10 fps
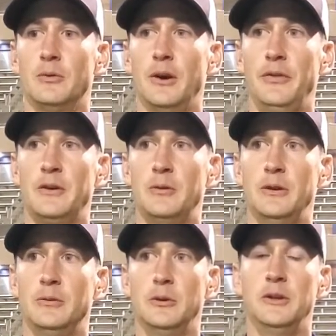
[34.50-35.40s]
I think
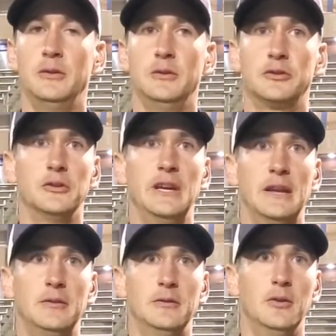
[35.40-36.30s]
we certainly
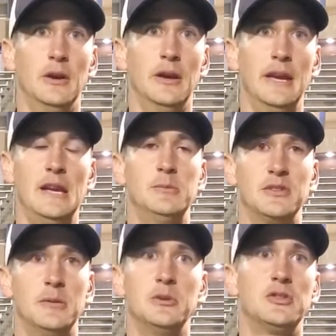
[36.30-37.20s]
had
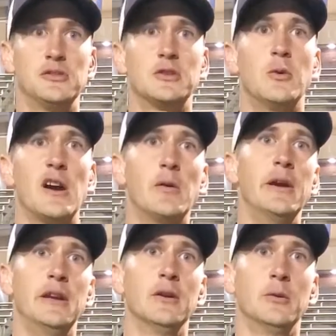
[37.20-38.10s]
aims and ambitions to walk
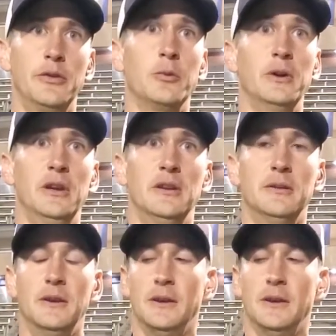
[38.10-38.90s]
away here with a win,